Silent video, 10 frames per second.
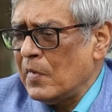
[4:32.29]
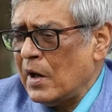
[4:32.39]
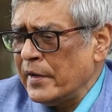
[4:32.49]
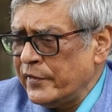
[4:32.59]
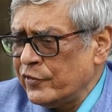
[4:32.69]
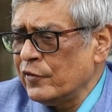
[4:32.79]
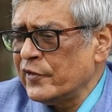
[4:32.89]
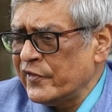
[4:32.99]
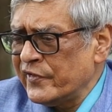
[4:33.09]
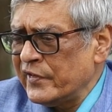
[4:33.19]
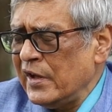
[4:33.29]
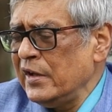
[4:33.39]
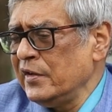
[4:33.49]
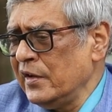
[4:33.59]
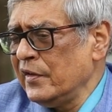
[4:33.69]
I should
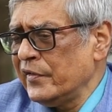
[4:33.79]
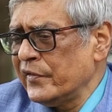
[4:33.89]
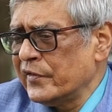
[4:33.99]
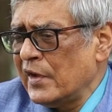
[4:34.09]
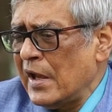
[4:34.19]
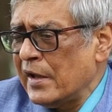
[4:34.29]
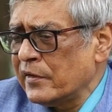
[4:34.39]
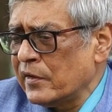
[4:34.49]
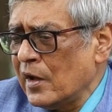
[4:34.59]
say this that